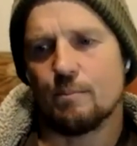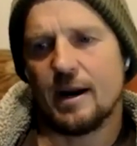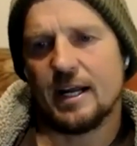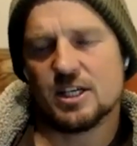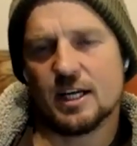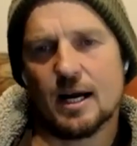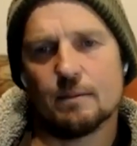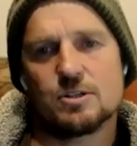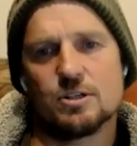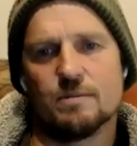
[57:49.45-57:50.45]
branching
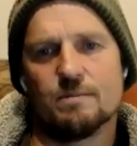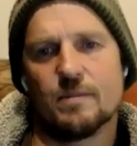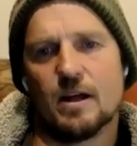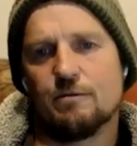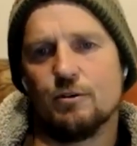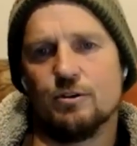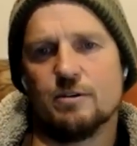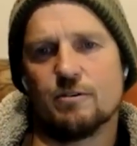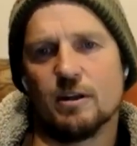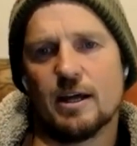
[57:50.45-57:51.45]
up to a few
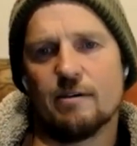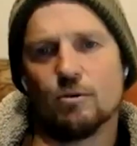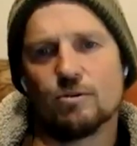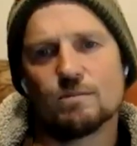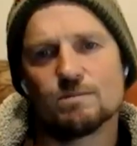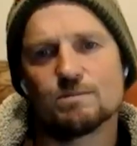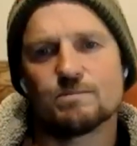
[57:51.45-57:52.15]
different levels.